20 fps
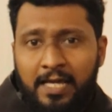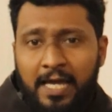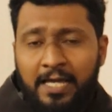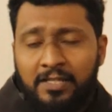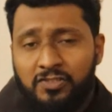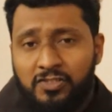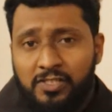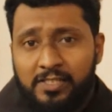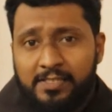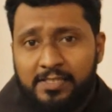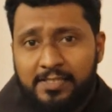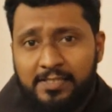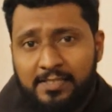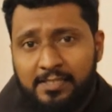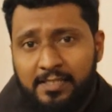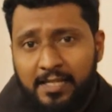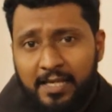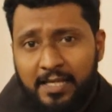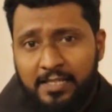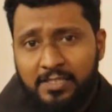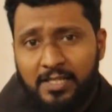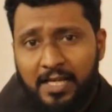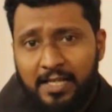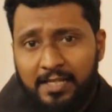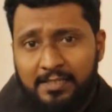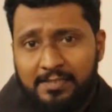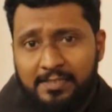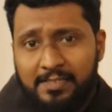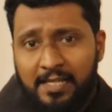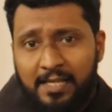And Jesus today
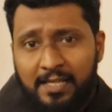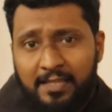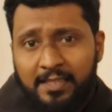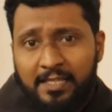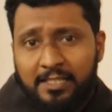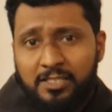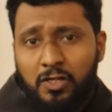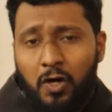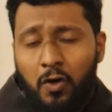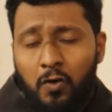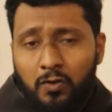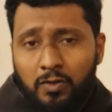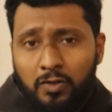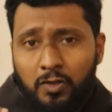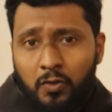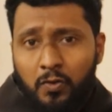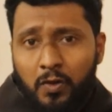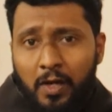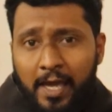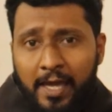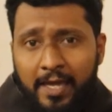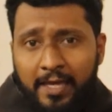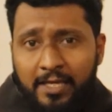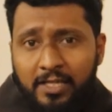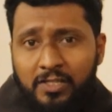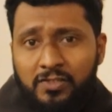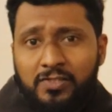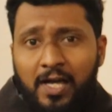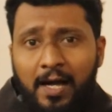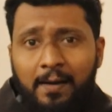tells that although
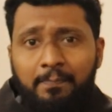he is